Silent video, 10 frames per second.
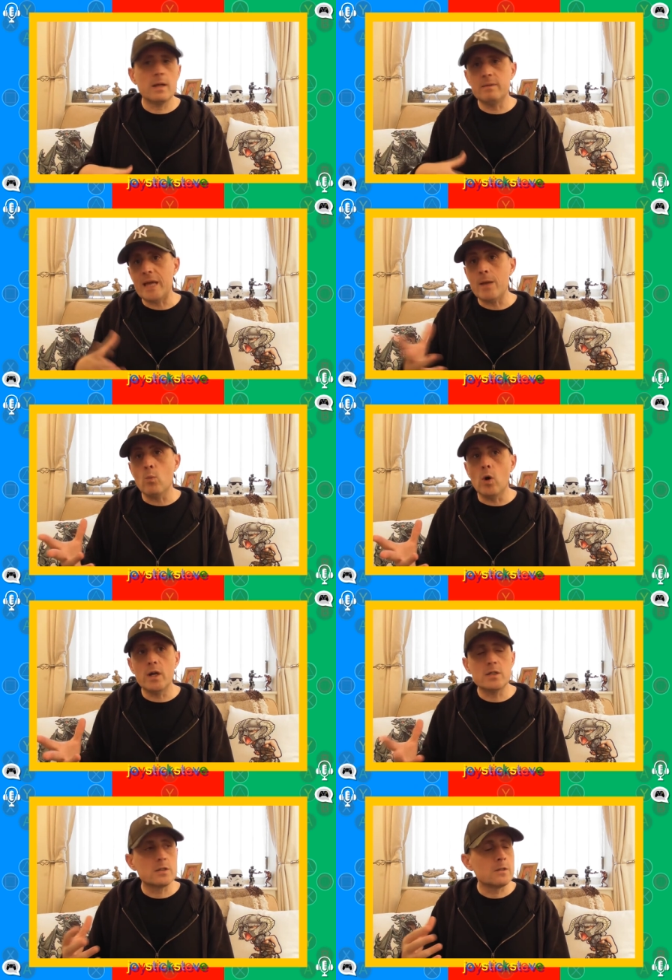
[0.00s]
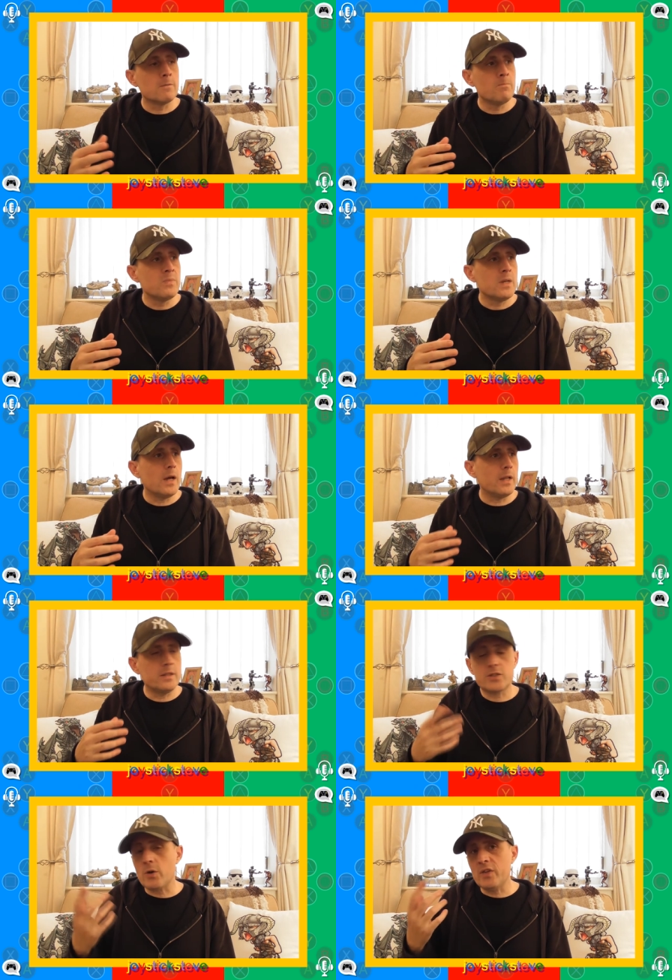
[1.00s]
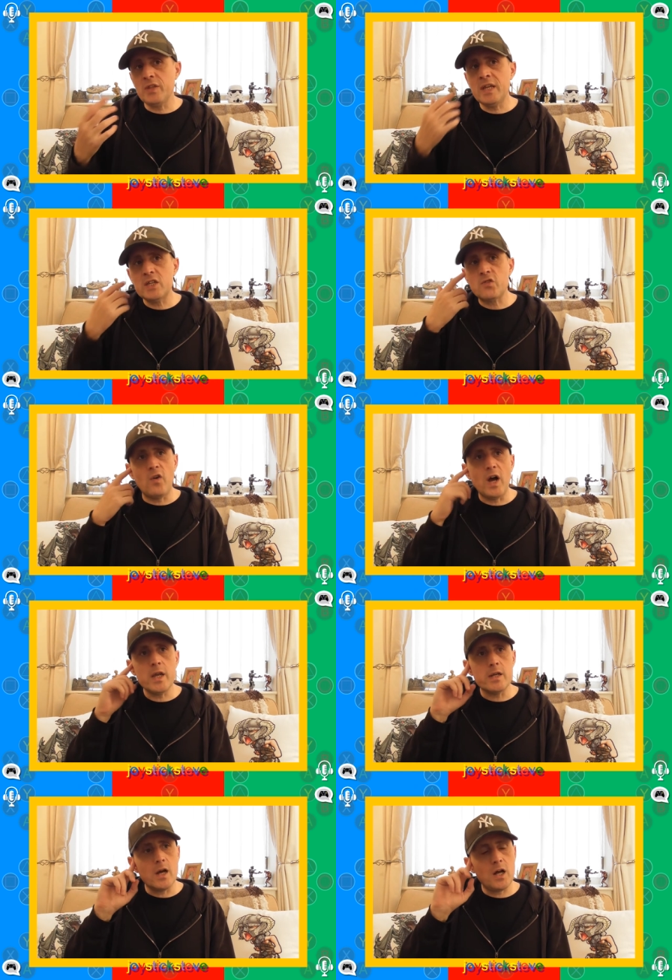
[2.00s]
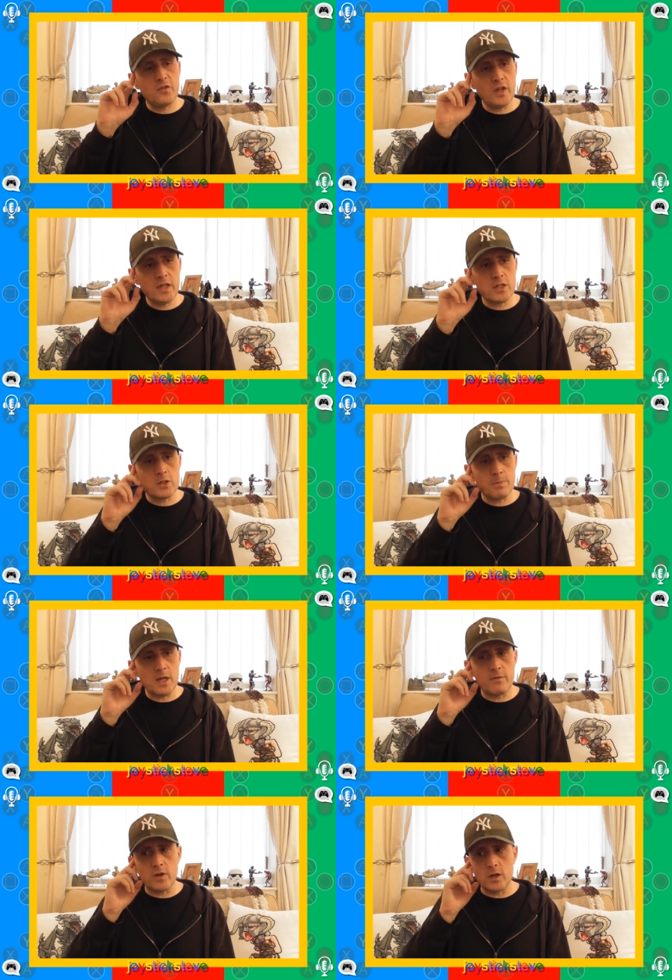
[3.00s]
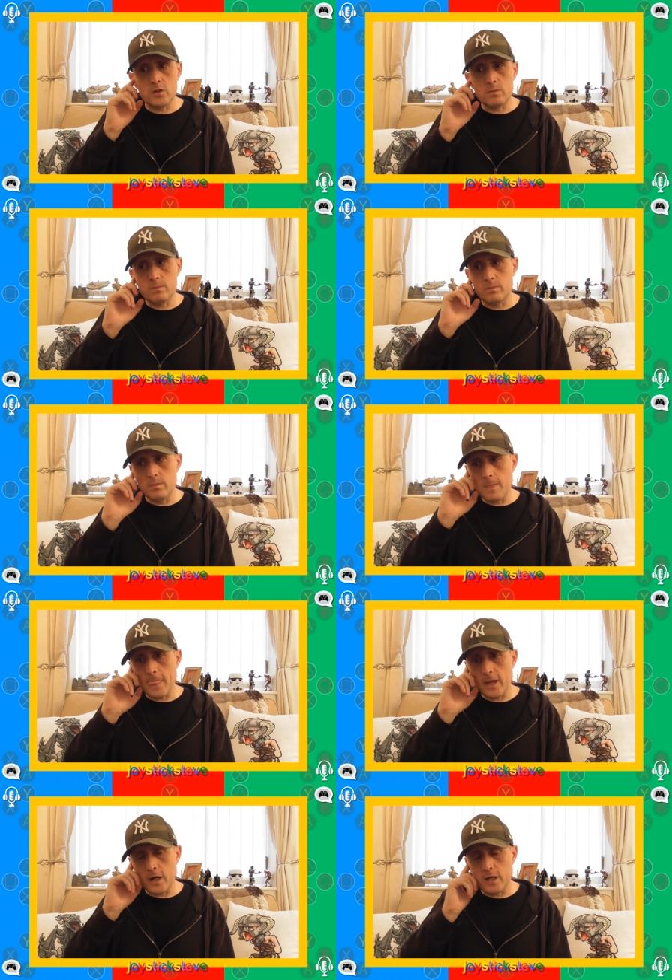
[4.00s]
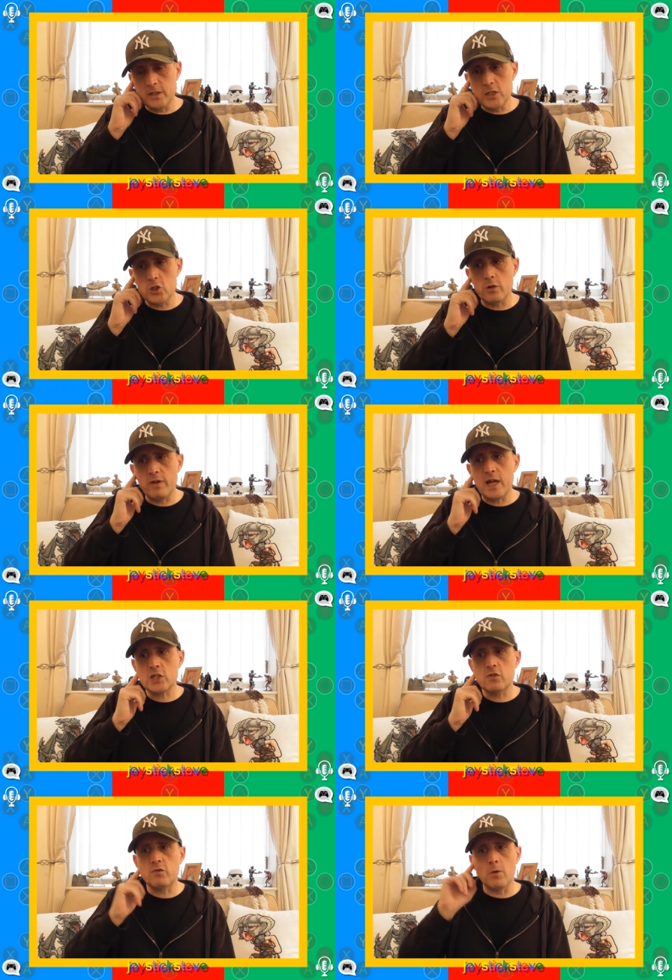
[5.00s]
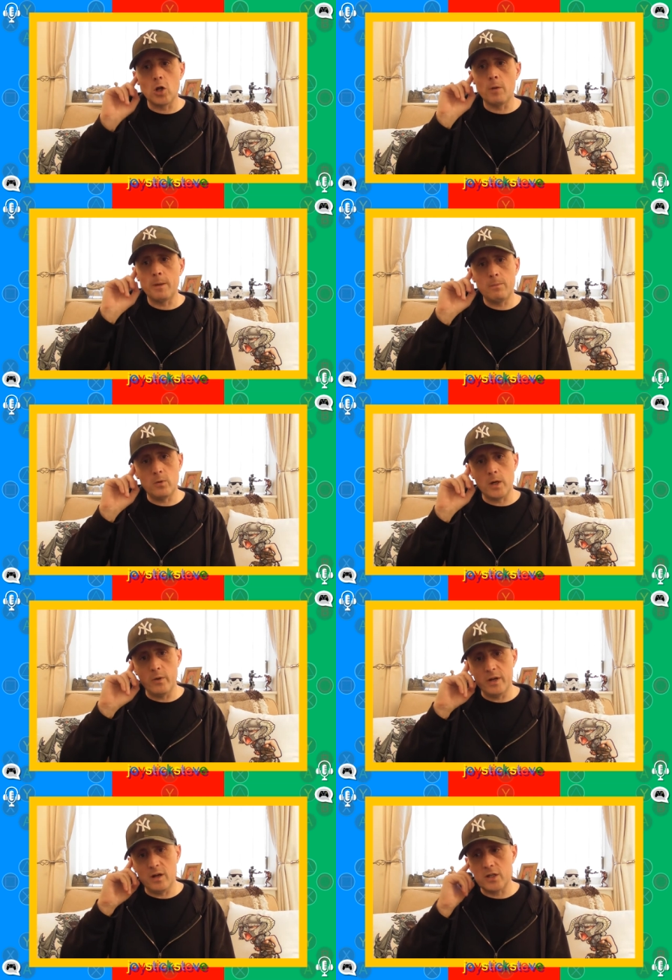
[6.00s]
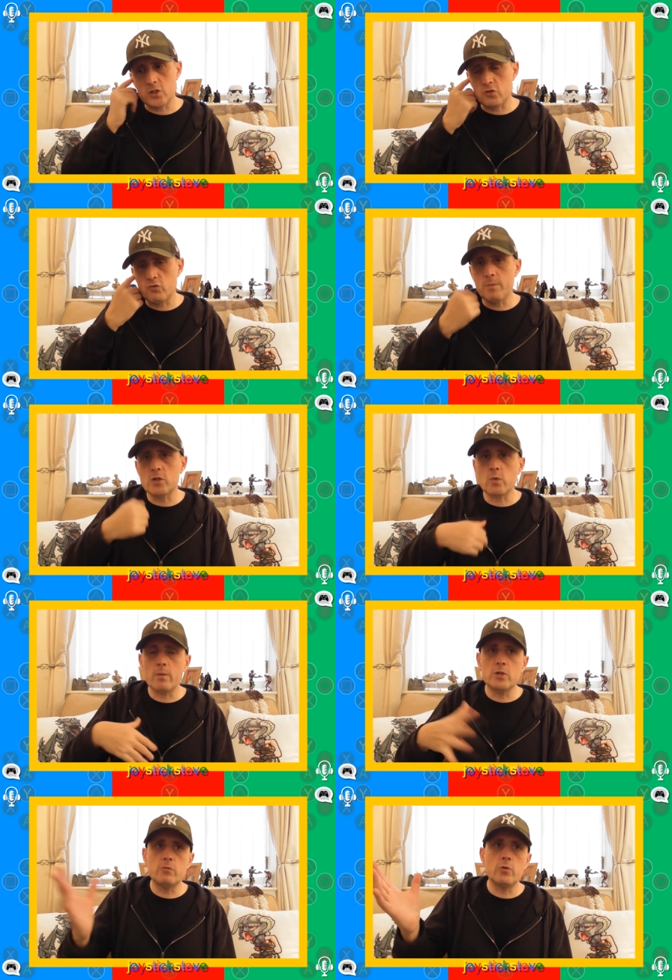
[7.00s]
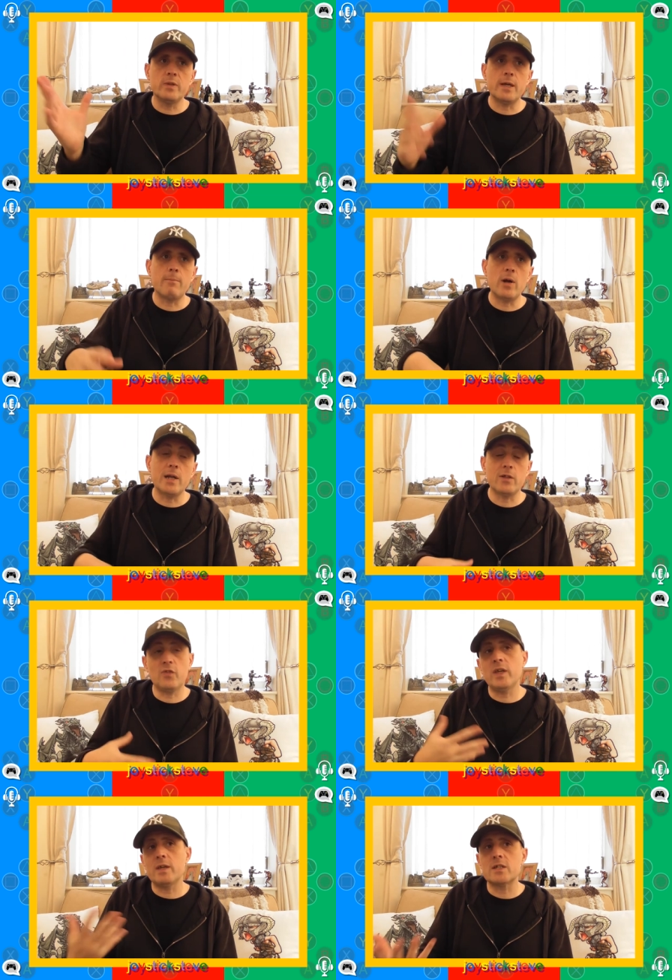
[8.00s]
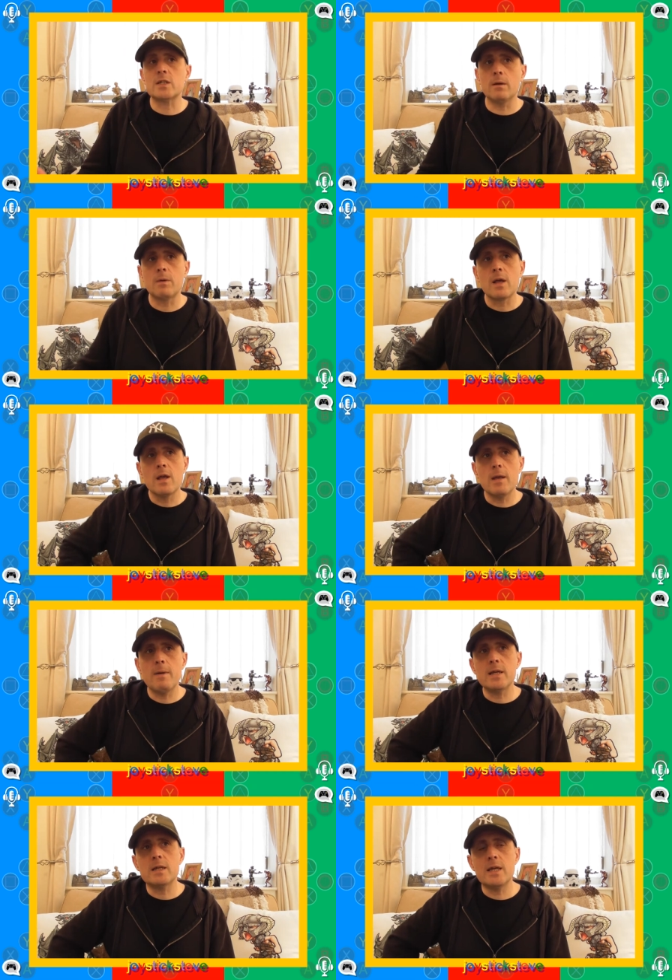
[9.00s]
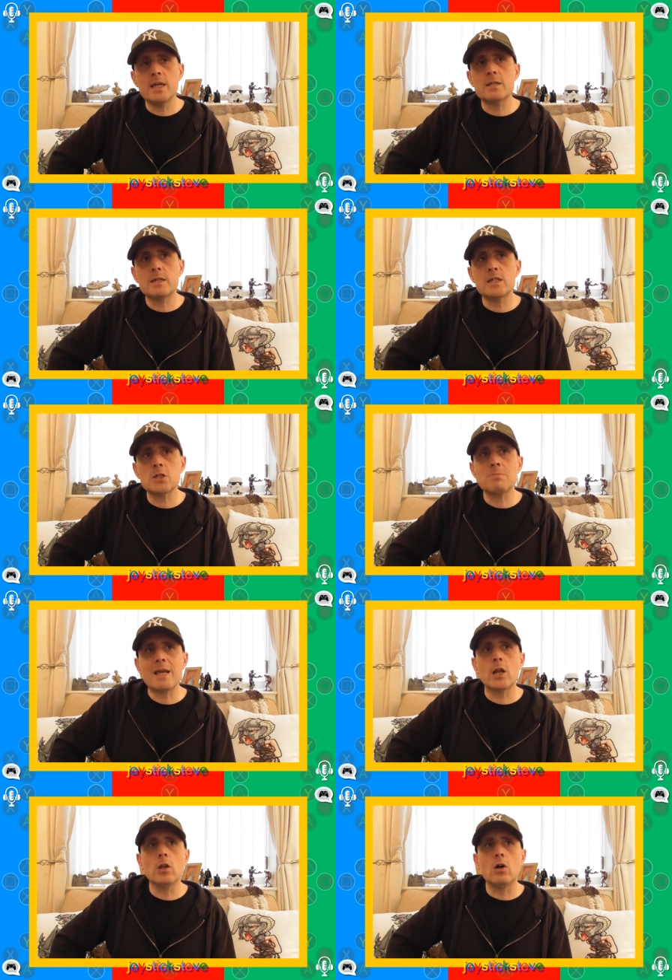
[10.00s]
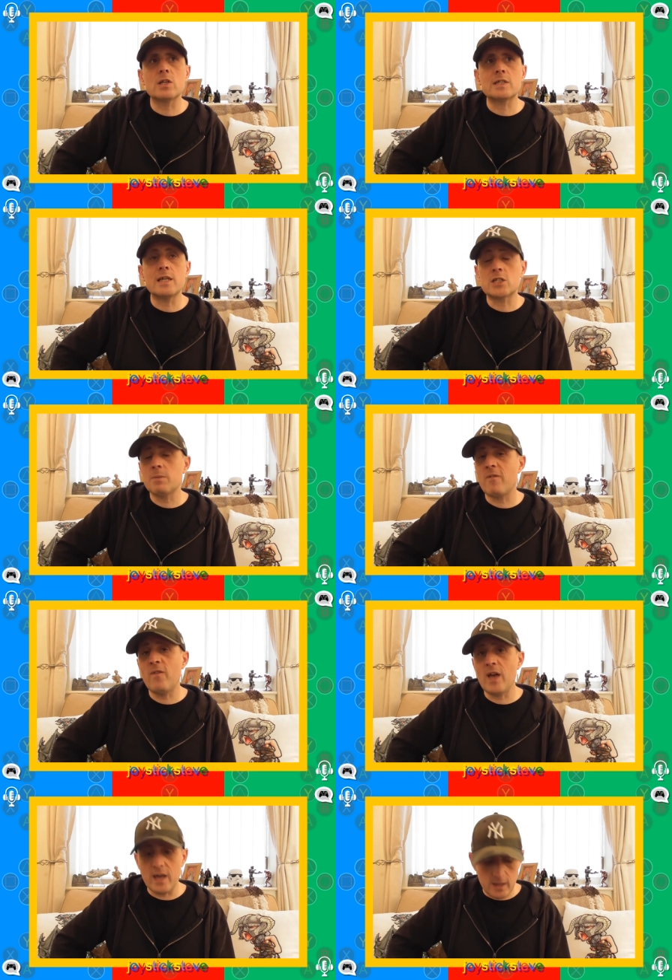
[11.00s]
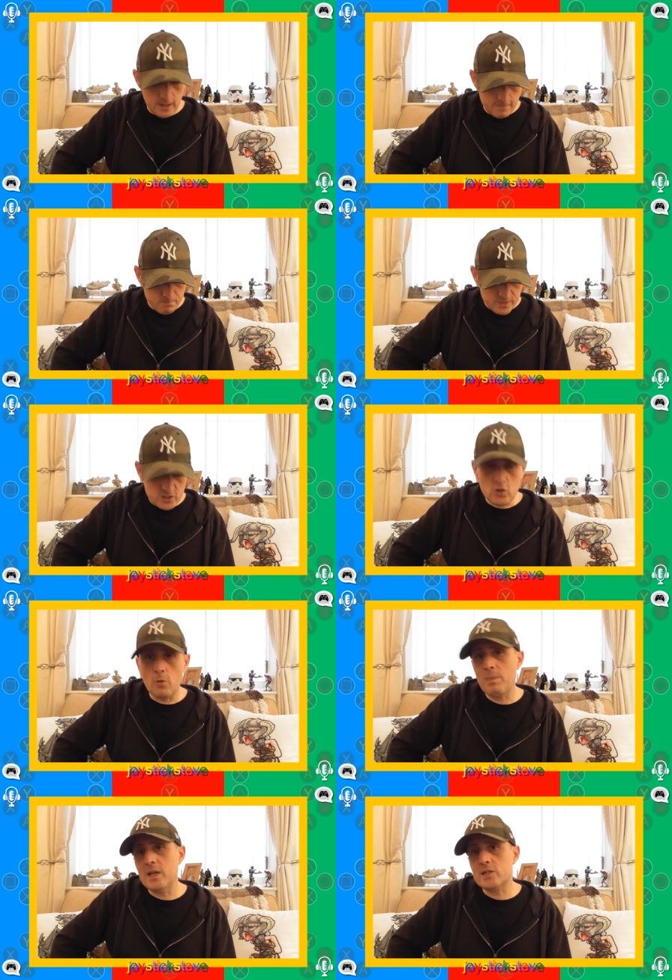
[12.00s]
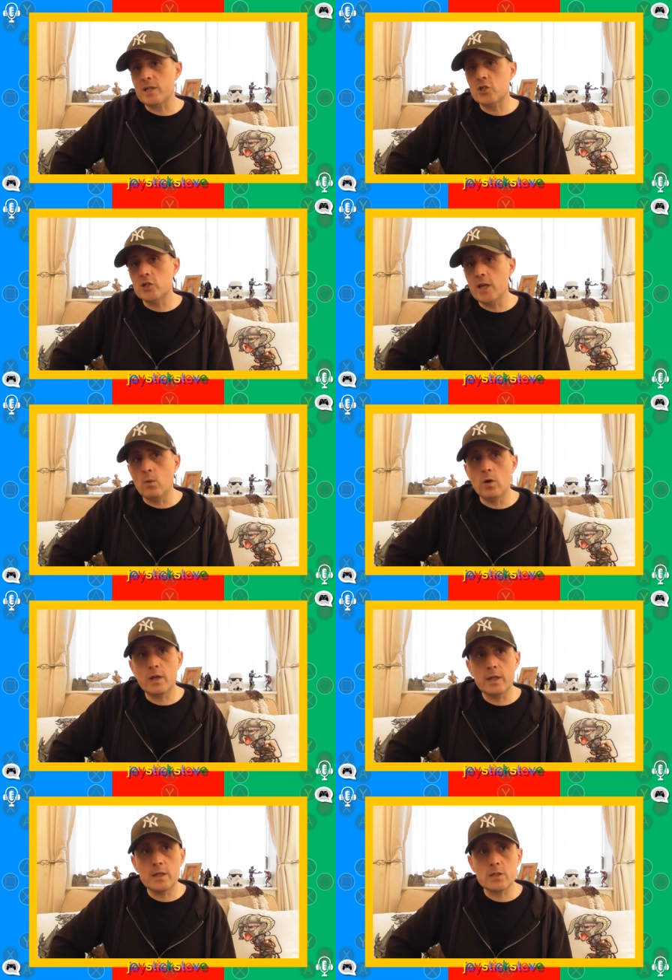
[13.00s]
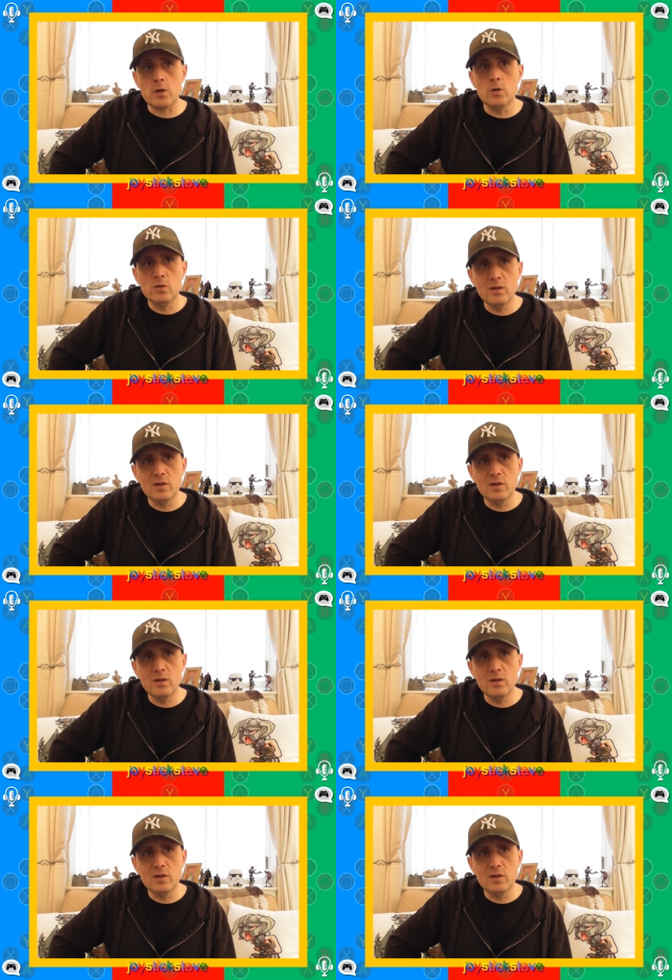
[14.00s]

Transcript: name wise. And so I think it's fine. I think it's a bit of a you know a knee jerk reaction from a lot of people going, "Oh, it's just rubbish. Why would you ruin that brand?" I think it's a, um, it make it is it does make a lot of sense. To be fair, it's called PlayStation Network, isn't it? So